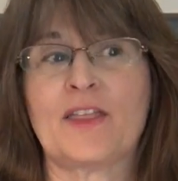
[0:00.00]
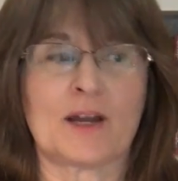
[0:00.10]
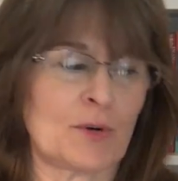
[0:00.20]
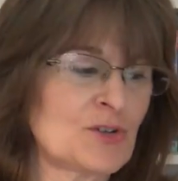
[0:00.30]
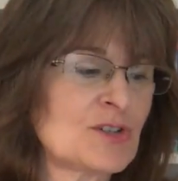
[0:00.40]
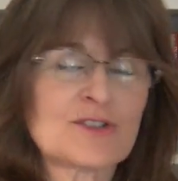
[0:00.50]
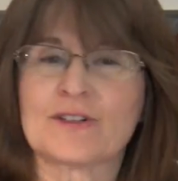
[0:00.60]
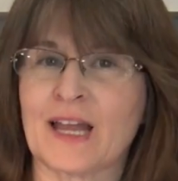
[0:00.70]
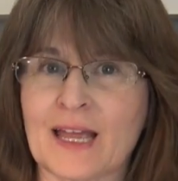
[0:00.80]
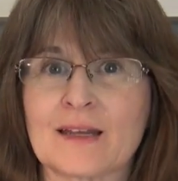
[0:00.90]
that emotions
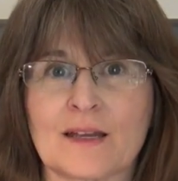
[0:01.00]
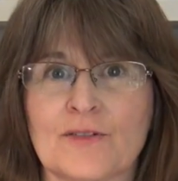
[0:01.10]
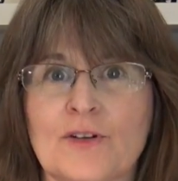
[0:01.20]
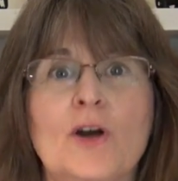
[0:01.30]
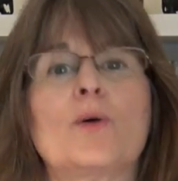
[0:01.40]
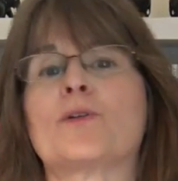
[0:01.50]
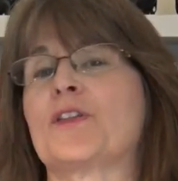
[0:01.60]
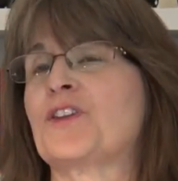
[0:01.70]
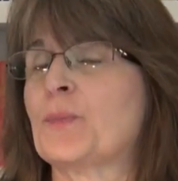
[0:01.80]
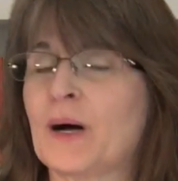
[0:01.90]
are negative or
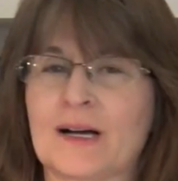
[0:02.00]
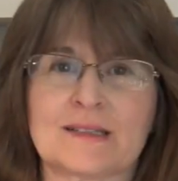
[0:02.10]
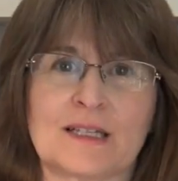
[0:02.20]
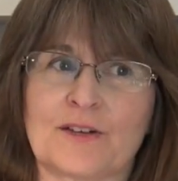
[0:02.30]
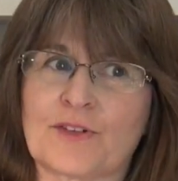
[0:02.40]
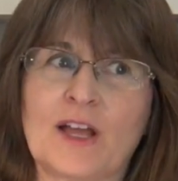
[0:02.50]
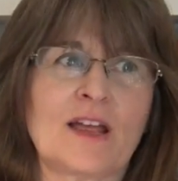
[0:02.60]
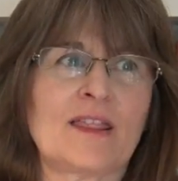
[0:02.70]
that they're positive.